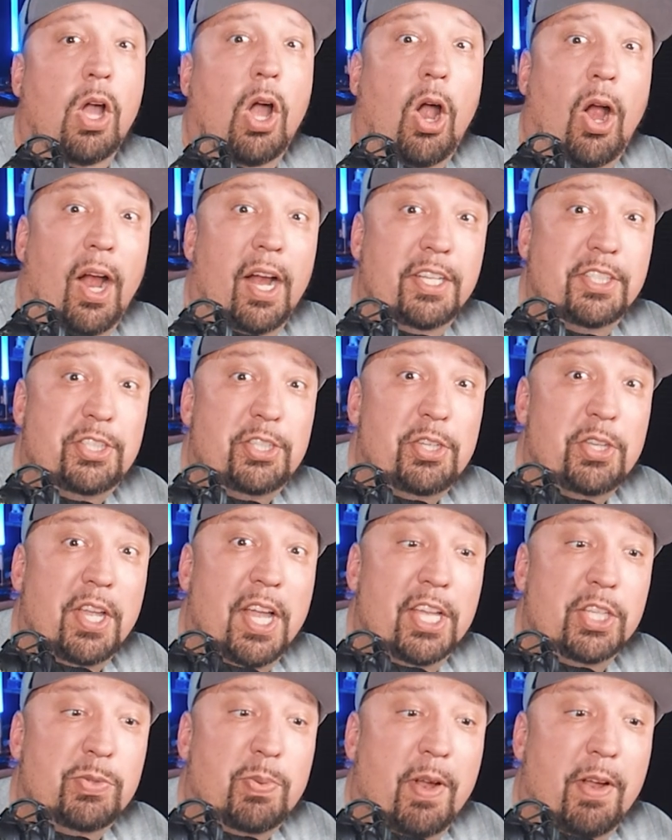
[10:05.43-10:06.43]
All right, so you
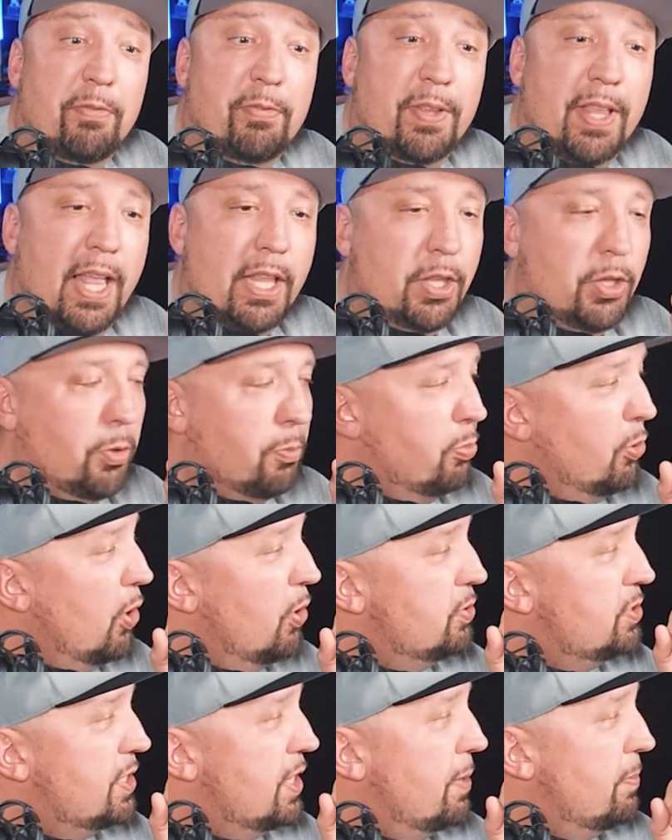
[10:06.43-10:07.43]
guys ready for that little pro
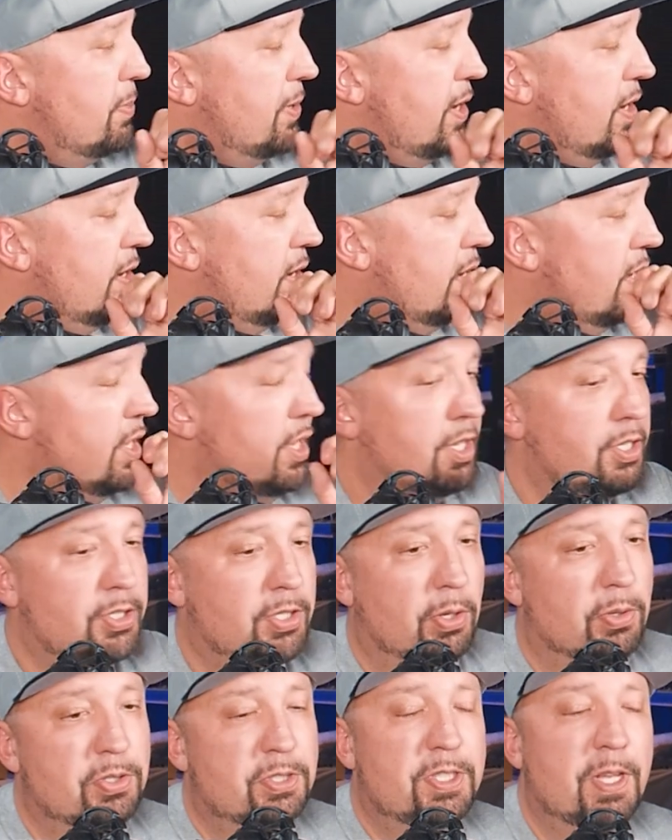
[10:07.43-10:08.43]
tip here?
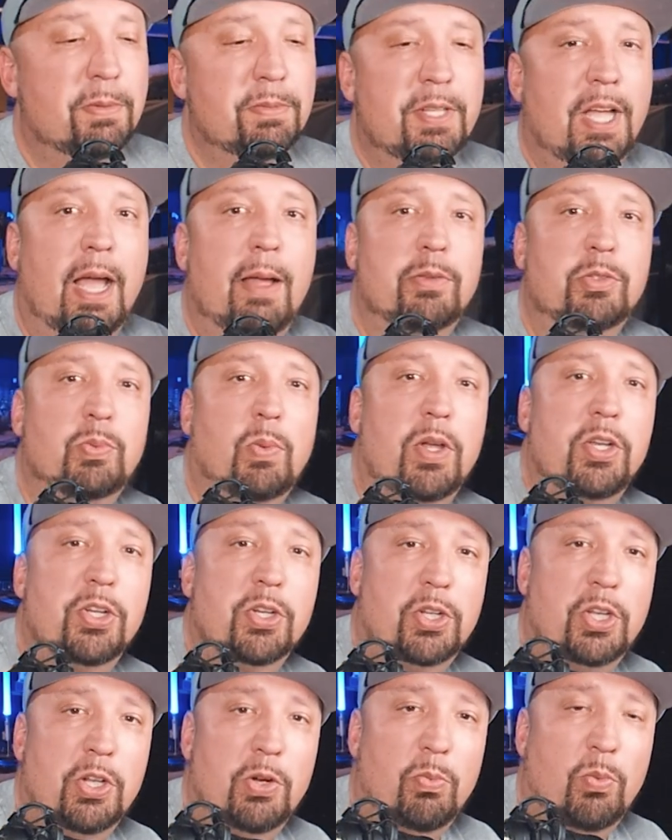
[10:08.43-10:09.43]
So sometimes what you're
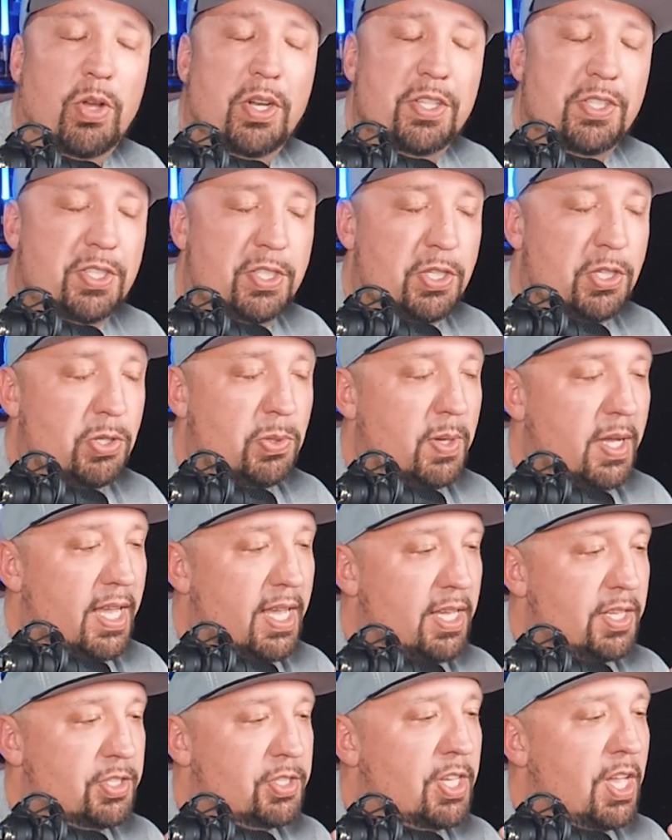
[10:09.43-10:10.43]
going to want to do
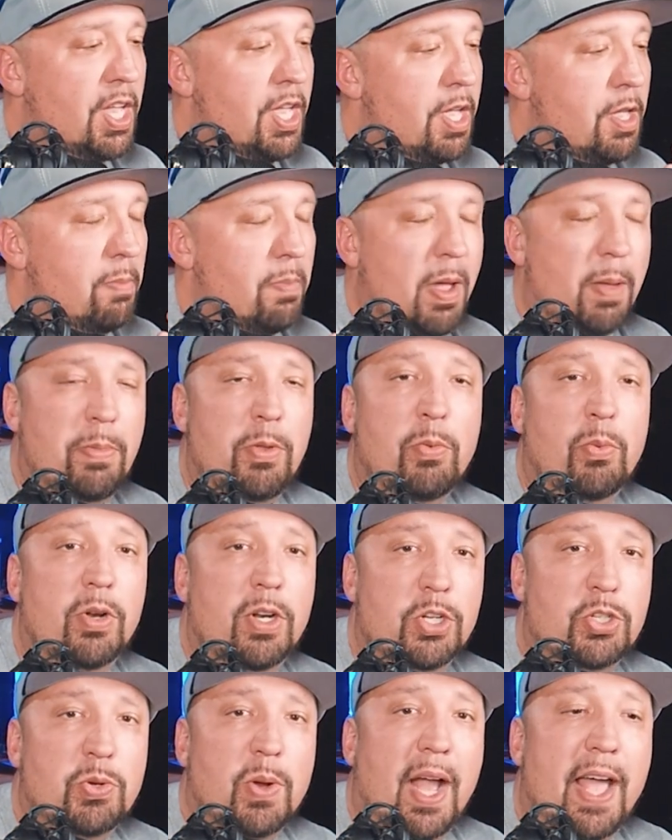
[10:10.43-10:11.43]
is maybe you want
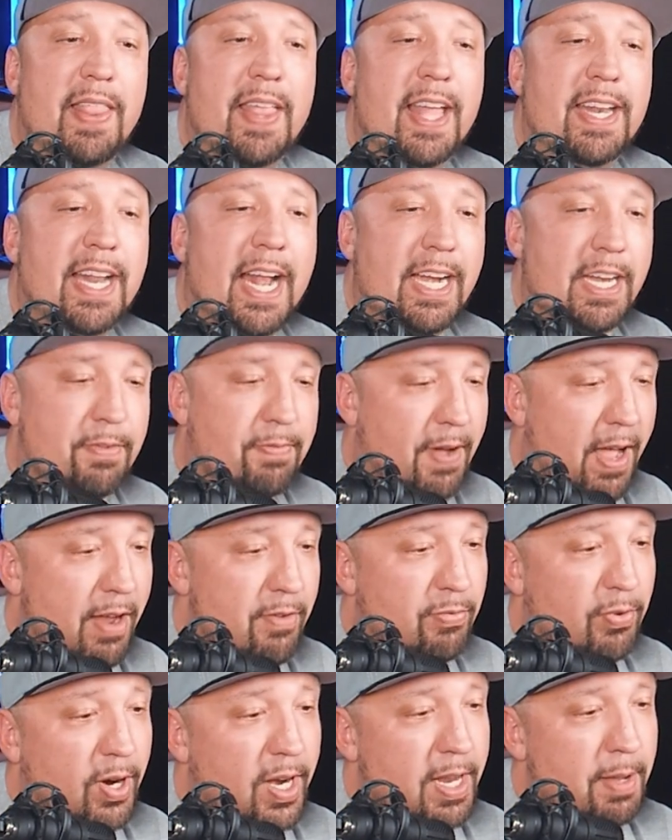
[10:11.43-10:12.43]
to try that
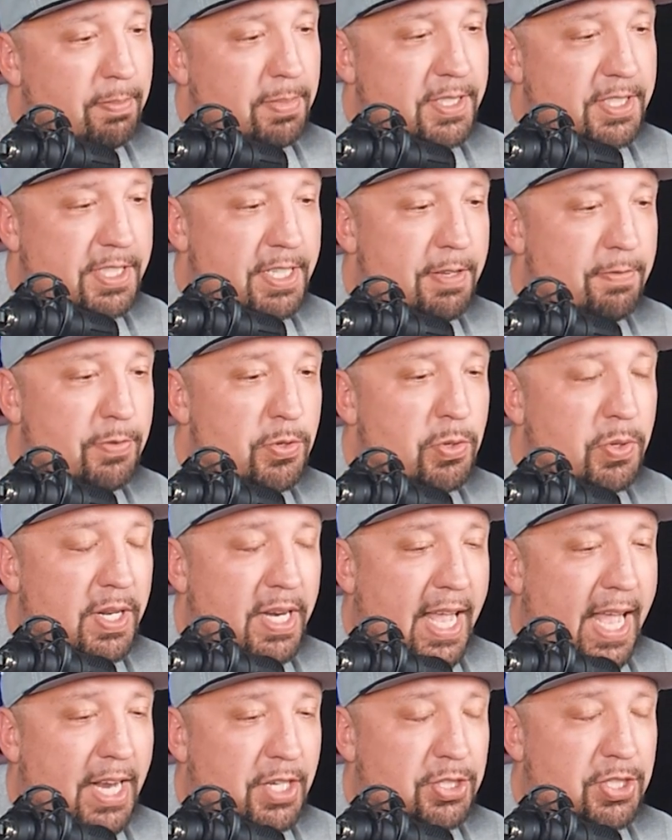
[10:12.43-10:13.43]
95 ramp and see if you can
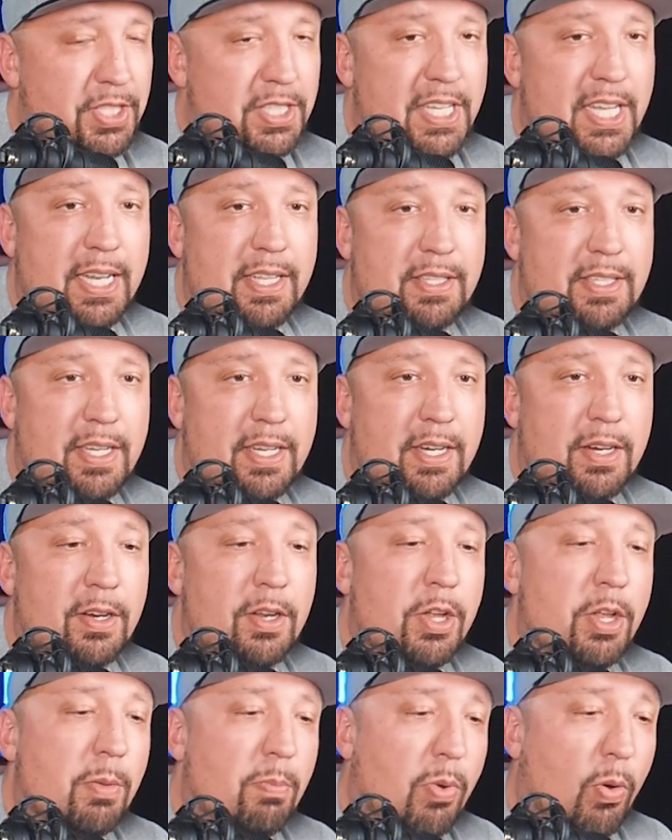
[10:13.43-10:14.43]
actually get it there.
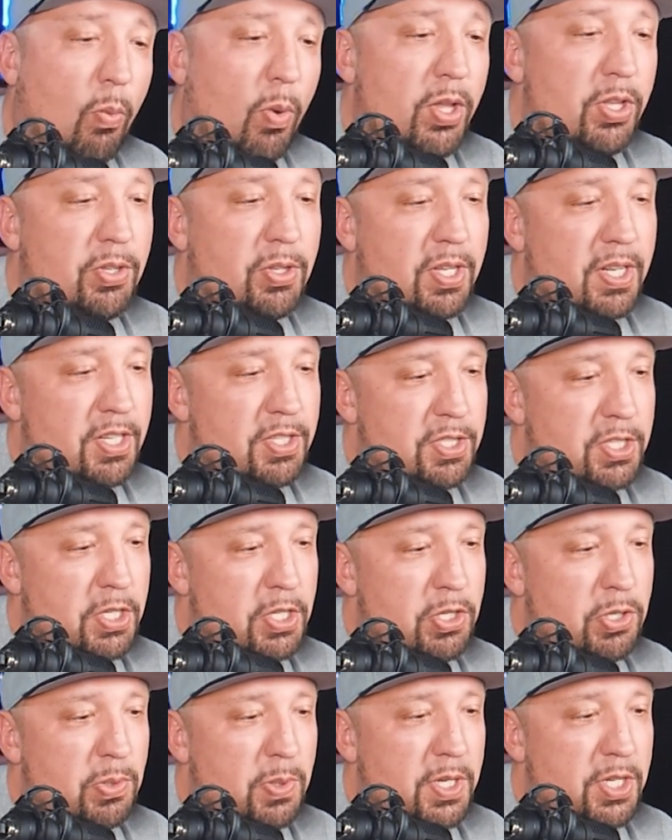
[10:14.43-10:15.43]
But what you can
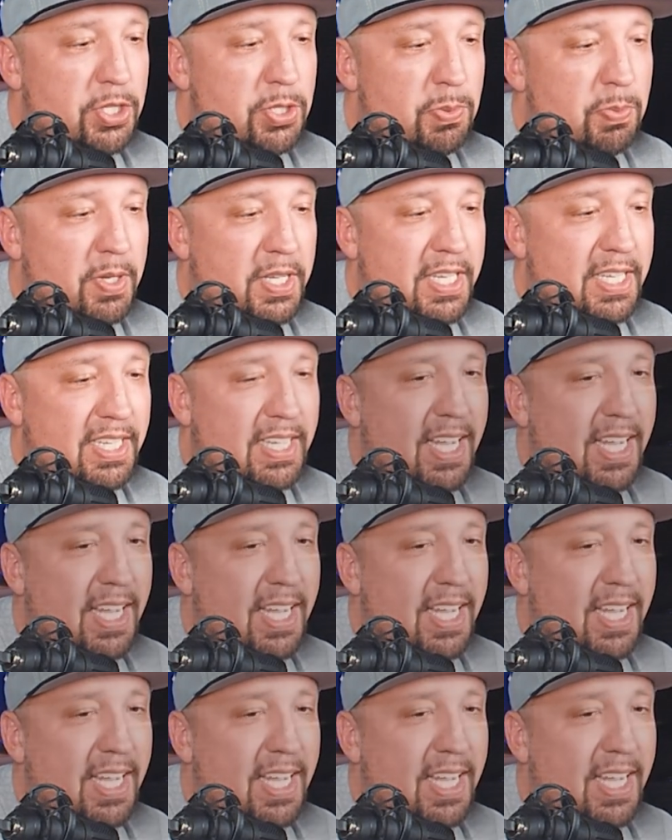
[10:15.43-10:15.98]
do is we can